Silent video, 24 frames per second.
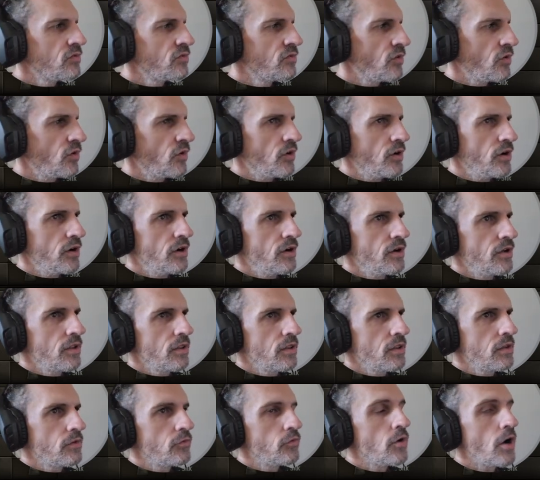for
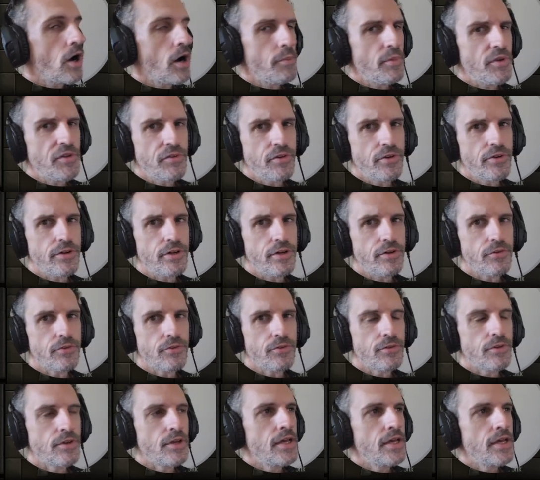the raw materials.